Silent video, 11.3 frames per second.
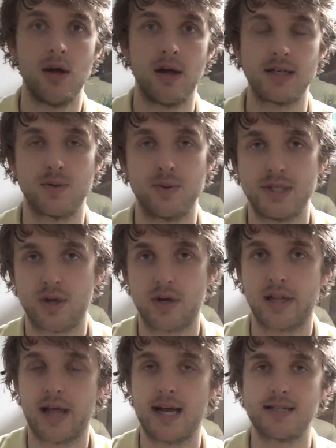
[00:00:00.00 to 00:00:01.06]
That's when we
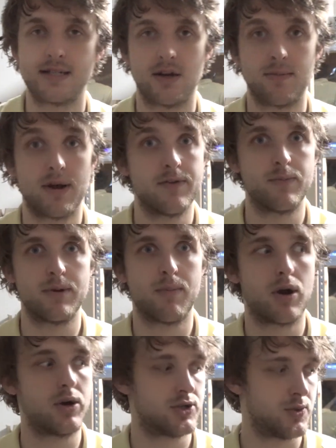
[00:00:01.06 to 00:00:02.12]
started last year. It might even be
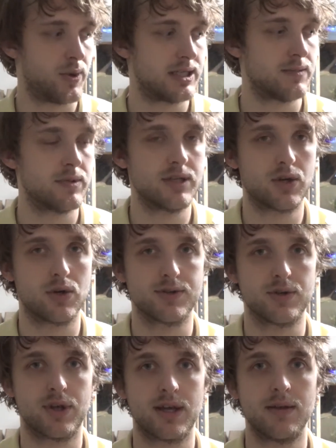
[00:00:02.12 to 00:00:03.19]
March, the way some of these girls
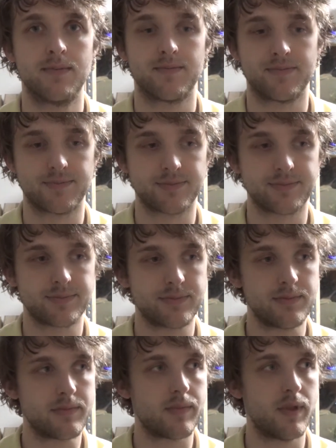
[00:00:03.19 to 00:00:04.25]
are looking.
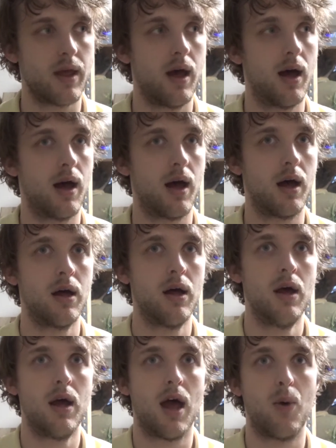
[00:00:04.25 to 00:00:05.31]
Uh,
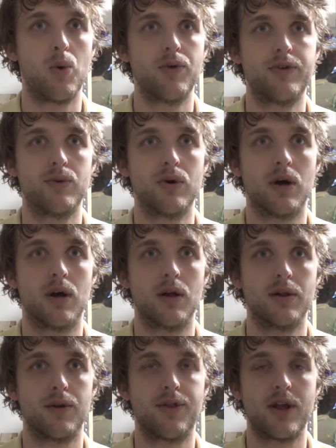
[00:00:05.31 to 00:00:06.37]
and we'll do a
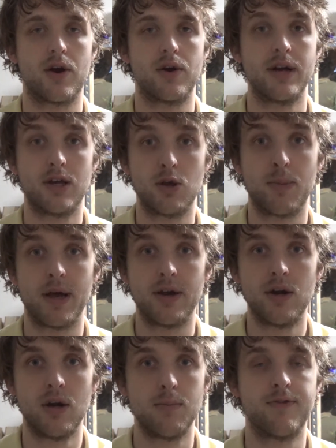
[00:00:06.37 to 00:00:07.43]
little thing on our
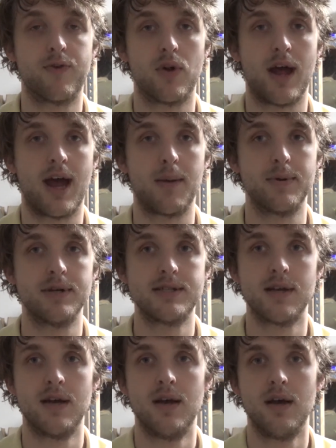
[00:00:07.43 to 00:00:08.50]
incubator before that
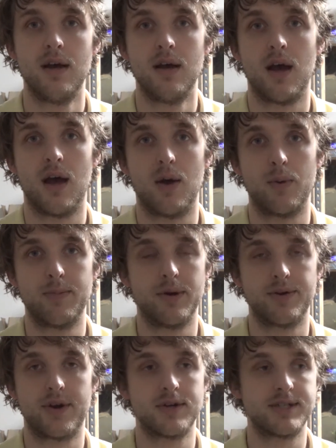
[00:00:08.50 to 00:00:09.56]
happens. Uh, we
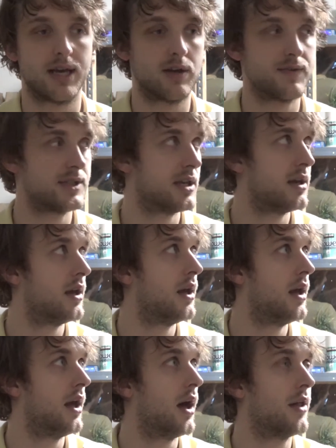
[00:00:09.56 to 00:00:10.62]
built it ourselves.
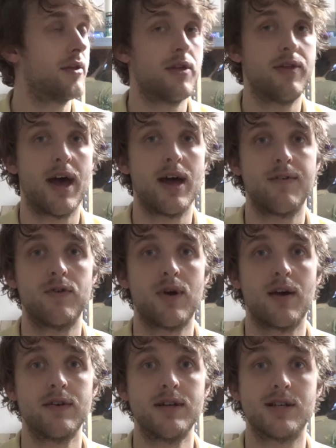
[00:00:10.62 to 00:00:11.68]
Other than that, if you
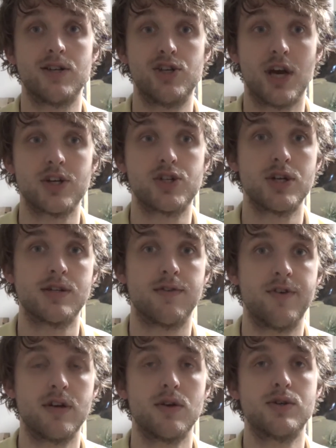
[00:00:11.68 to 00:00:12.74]
have any suggestions of
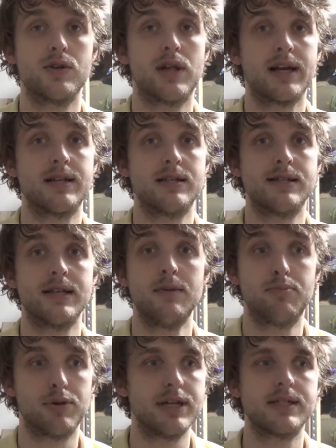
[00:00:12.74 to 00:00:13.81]
videos you'd like to see,
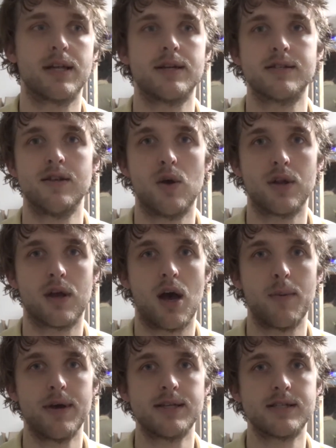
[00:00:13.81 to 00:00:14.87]
please let us know in the
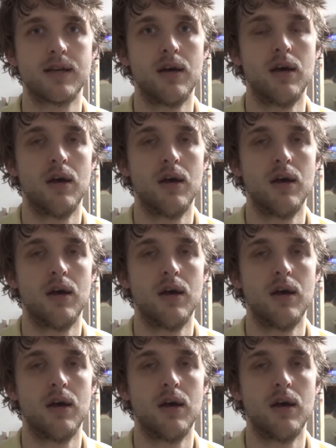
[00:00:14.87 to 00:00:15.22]
comments.